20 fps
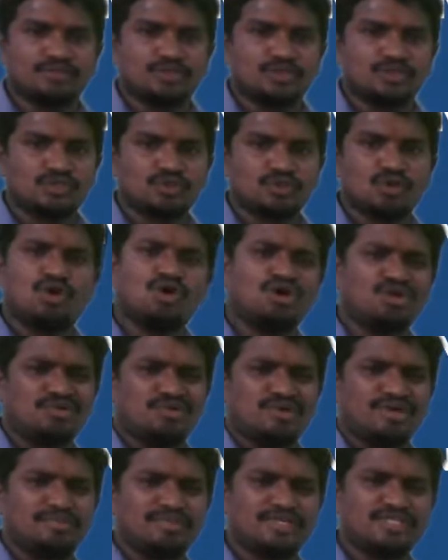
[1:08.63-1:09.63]
So
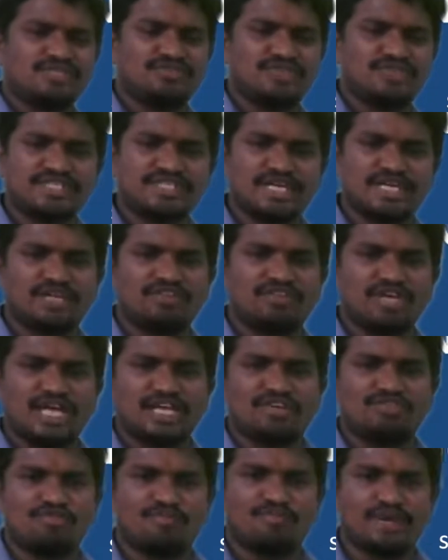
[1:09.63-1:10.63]
hardware means physical
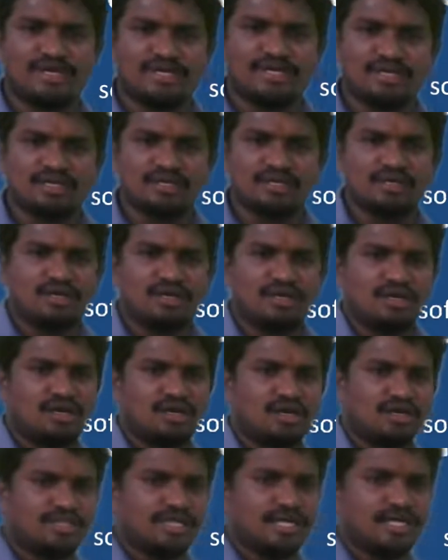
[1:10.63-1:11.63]
equipment
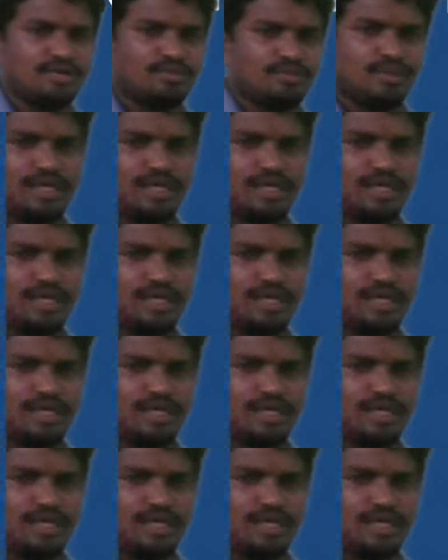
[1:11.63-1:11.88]
that we